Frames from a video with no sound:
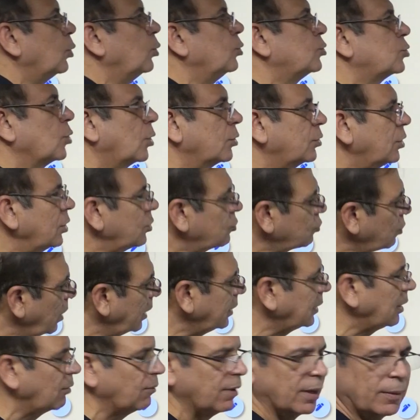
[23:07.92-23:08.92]
2 choices
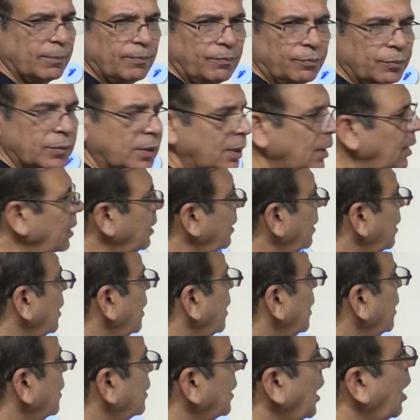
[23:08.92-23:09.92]
straight away. Okay.
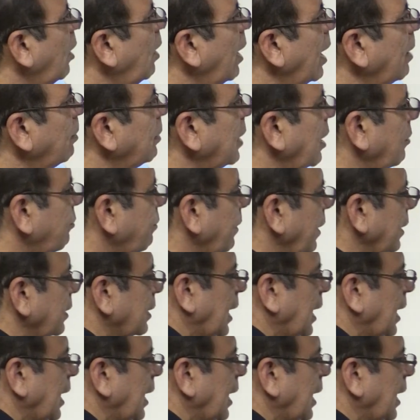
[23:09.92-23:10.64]
Now I am left with